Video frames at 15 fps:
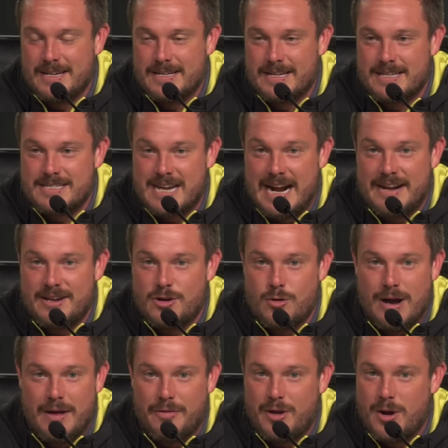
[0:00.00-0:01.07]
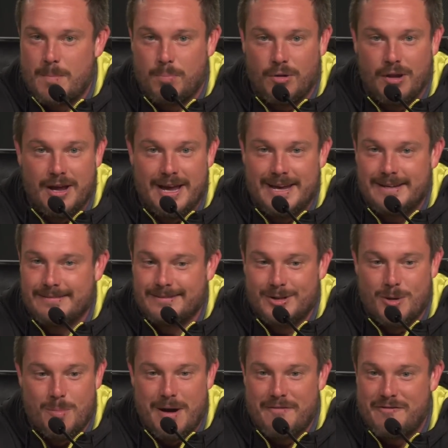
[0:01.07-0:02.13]
Excited to go out there and play. You
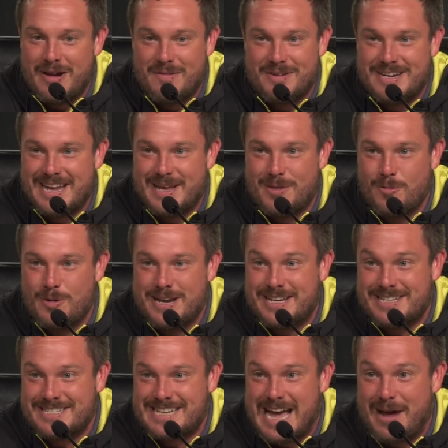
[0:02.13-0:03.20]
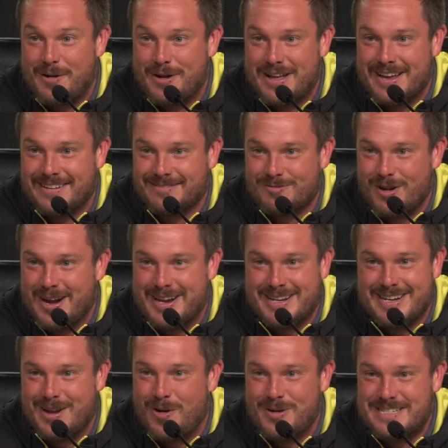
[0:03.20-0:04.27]
know, my favorite day of the week is Saturday, right?
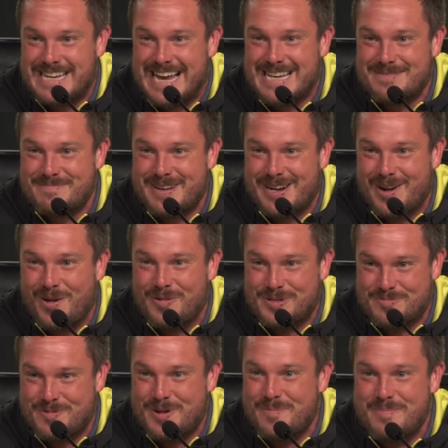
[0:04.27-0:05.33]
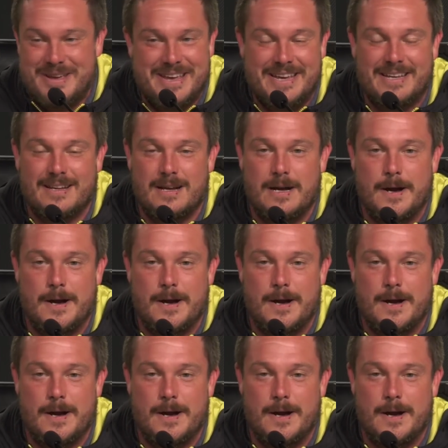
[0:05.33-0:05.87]
It always has been. It always will be.